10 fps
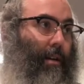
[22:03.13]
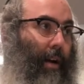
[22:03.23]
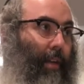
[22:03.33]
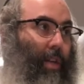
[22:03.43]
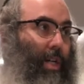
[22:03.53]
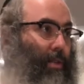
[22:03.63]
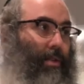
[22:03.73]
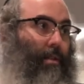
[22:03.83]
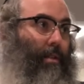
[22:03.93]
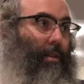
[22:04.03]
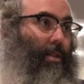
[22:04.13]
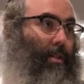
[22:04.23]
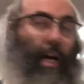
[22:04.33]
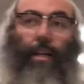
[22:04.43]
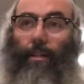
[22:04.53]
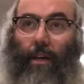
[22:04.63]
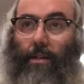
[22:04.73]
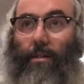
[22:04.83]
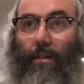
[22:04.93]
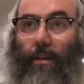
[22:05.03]
and there's a tzaddik
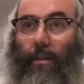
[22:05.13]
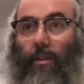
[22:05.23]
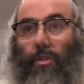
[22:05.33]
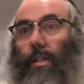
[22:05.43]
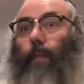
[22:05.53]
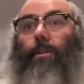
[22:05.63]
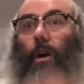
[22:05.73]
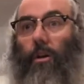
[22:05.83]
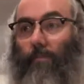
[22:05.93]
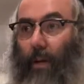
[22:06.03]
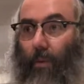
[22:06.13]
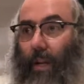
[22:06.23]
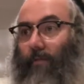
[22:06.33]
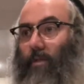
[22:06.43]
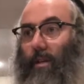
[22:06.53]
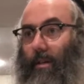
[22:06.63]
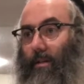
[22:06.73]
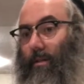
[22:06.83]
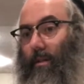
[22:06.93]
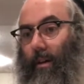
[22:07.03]
there, there's a Talmud Chacham there, whatever it
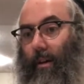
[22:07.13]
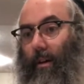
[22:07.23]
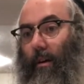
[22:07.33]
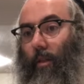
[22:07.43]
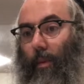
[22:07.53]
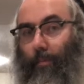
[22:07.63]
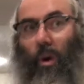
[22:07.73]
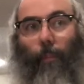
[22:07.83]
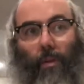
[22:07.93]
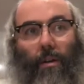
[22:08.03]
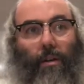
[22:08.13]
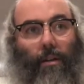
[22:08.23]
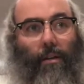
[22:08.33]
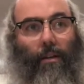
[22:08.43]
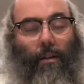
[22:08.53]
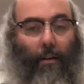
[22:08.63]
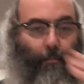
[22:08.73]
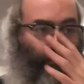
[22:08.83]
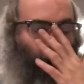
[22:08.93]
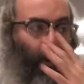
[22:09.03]
is, the proper
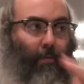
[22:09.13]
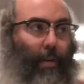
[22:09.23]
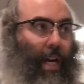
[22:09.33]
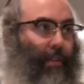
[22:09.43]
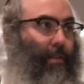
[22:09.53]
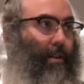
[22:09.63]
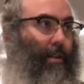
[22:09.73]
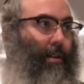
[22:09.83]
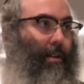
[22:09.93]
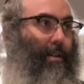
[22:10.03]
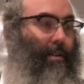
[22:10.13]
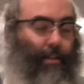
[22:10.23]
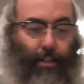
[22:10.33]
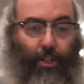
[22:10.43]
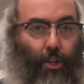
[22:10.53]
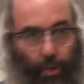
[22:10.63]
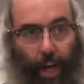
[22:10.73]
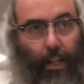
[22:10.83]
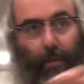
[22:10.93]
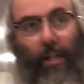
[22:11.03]
mode of behavior is to try
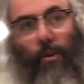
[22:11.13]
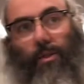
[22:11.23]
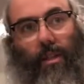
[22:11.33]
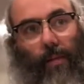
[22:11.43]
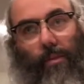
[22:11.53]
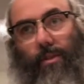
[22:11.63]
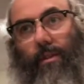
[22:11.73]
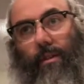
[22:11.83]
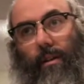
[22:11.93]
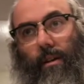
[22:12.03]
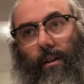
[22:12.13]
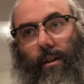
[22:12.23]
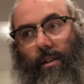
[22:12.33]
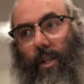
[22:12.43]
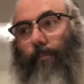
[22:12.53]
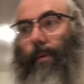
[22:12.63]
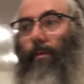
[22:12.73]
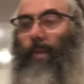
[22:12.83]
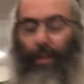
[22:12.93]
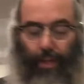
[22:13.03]
to be close to that person. Some people
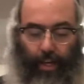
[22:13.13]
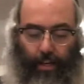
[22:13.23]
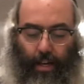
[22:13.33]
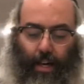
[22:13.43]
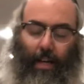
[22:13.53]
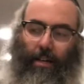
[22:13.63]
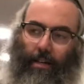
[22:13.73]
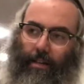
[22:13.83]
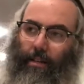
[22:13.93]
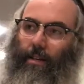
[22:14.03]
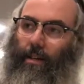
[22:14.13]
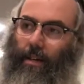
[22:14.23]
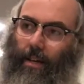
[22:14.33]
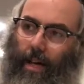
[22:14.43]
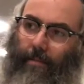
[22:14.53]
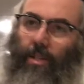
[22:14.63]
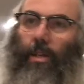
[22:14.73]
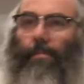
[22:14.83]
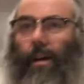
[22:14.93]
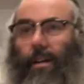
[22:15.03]
may think, I'm going to
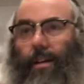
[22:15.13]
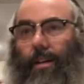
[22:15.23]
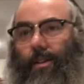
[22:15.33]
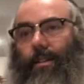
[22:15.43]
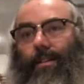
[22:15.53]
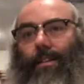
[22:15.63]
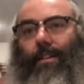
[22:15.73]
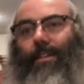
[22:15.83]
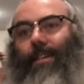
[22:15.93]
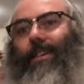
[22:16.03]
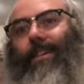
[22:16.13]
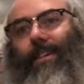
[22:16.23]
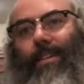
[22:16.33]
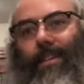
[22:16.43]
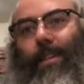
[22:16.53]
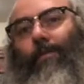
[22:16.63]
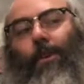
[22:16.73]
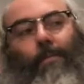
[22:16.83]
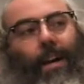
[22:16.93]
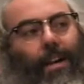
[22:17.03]
sit back here and in the
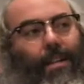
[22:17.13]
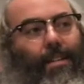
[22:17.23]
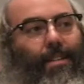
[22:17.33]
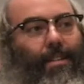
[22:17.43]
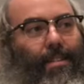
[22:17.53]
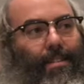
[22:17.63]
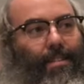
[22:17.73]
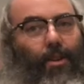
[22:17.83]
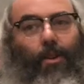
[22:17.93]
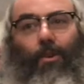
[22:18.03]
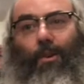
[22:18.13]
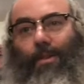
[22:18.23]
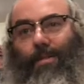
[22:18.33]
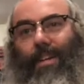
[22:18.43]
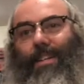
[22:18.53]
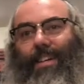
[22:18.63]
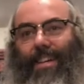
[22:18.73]
very back and look cool, right?